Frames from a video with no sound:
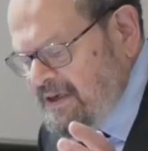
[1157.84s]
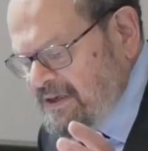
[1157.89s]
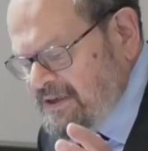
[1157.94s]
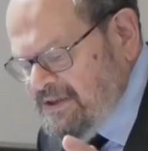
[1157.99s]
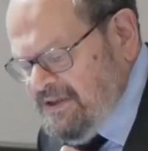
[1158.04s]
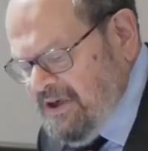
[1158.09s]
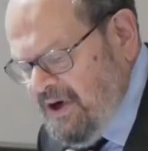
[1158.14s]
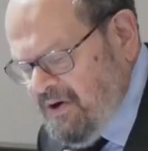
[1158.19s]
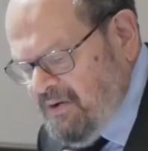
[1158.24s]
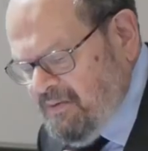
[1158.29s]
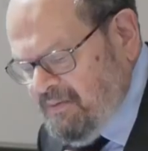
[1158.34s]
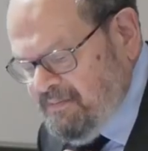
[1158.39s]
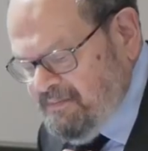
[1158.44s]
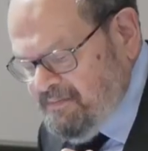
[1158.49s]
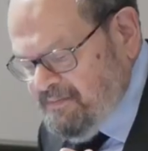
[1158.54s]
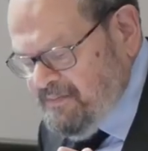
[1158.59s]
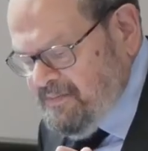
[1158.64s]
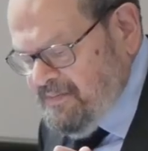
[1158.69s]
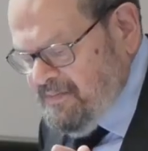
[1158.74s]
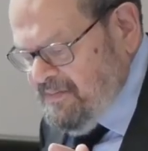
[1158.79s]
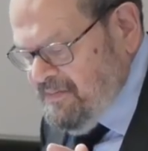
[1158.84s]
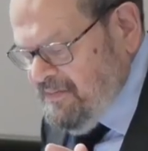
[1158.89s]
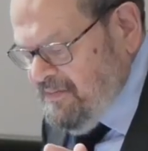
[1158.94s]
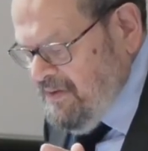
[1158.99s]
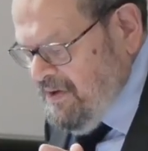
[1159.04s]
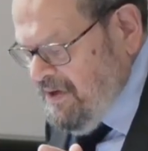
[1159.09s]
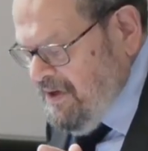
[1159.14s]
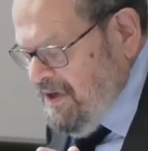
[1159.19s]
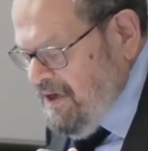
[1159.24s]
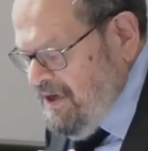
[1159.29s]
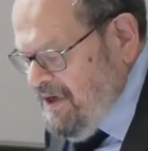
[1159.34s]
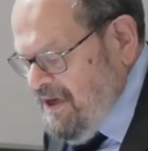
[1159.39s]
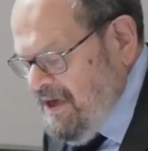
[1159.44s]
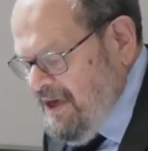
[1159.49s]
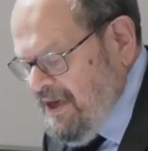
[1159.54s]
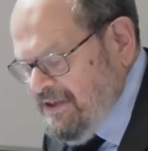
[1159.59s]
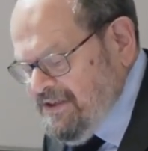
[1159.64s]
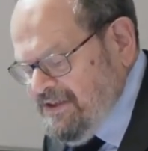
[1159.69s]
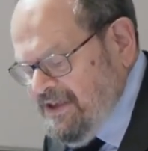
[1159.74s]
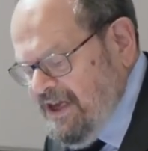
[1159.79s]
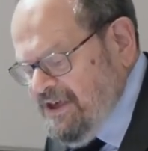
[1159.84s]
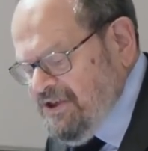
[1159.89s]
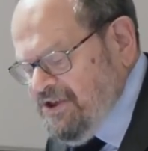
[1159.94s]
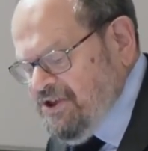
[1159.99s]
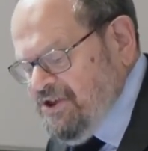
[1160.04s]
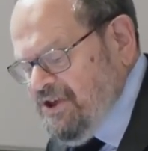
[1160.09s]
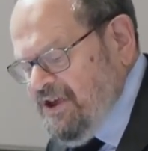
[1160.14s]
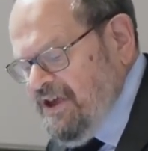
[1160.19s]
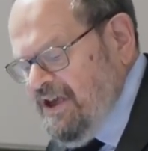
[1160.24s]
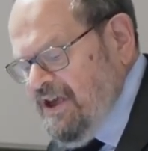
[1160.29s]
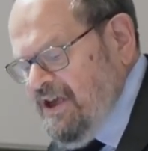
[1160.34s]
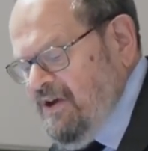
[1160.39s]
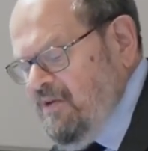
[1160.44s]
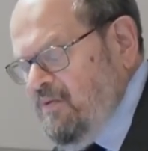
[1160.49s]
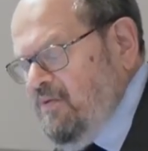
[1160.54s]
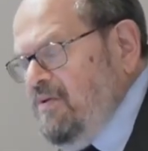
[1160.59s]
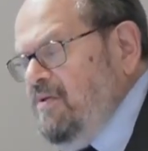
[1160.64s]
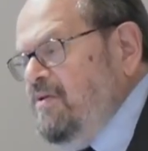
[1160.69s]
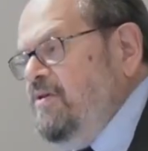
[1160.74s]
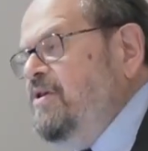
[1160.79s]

so essentially